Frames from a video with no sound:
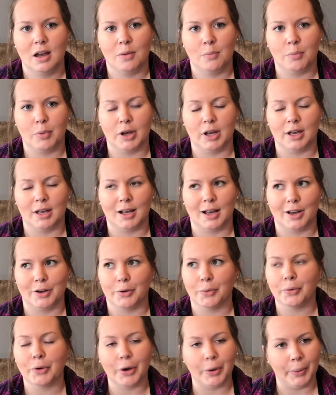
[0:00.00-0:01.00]
but I
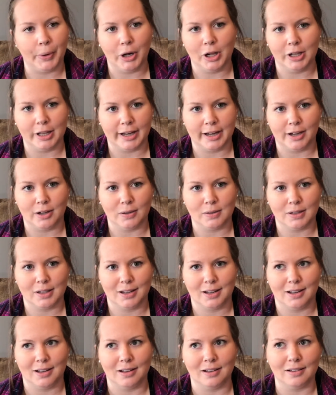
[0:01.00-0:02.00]
don't go all out,
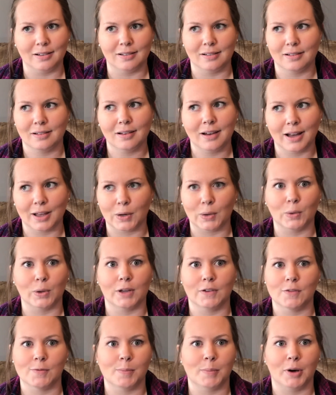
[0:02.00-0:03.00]
and I don't
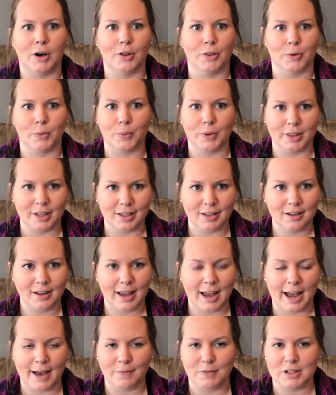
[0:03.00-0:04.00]
even bother with it
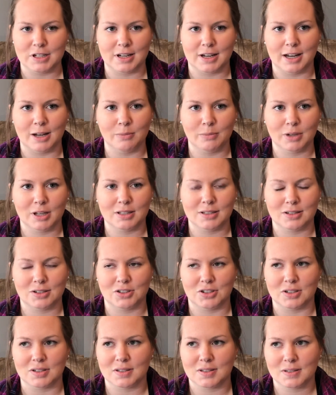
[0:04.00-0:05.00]
half the time because
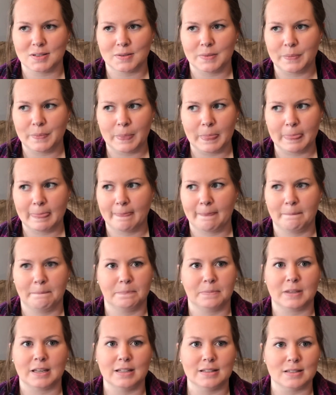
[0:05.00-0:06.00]

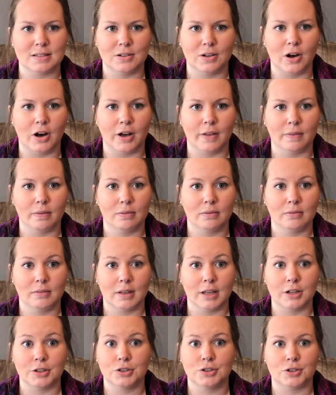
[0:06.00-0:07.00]
it's not
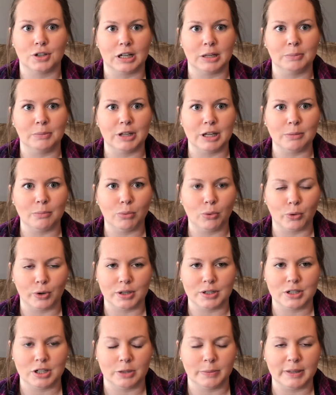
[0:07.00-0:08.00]
extremely
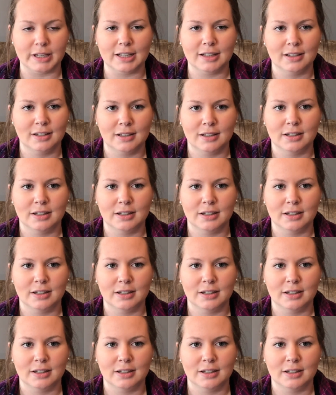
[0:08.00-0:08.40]
important to me.